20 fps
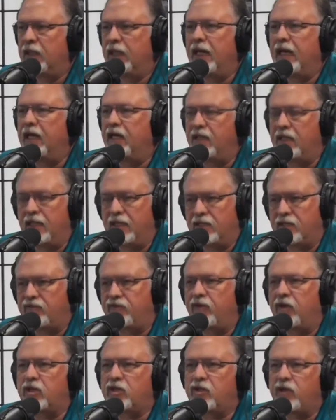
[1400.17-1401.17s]
It's
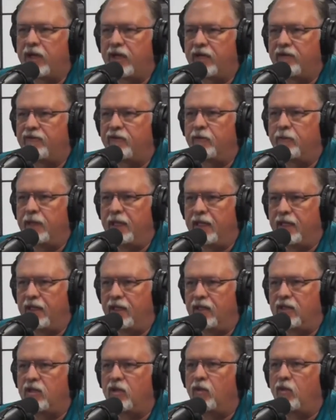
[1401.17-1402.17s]
frustrating for
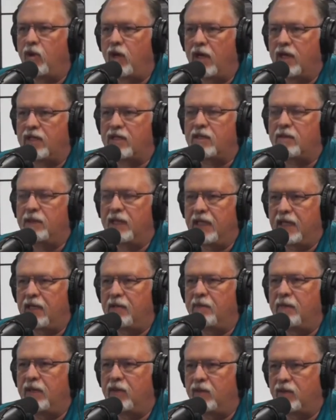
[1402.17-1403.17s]
me to watch somebody
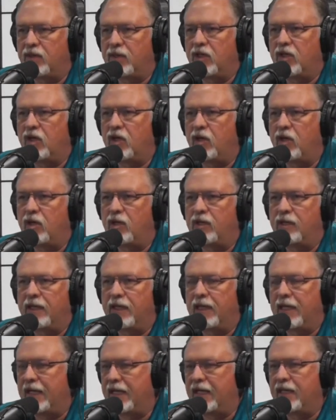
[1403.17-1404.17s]
come in with a dog
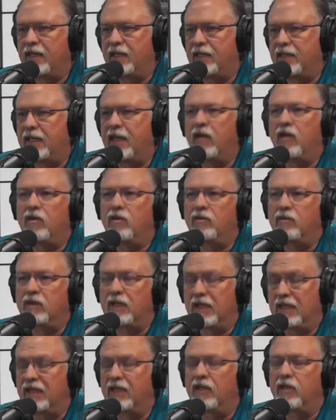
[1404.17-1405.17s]
that I can tell
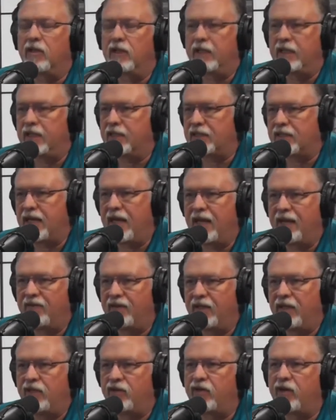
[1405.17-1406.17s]
clearly doesn't have
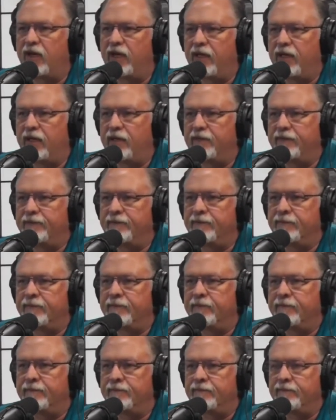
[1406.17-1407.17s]
any training,
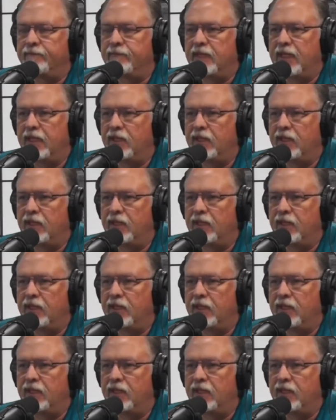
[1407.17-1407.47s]
mm-hmm. Mm-hmm.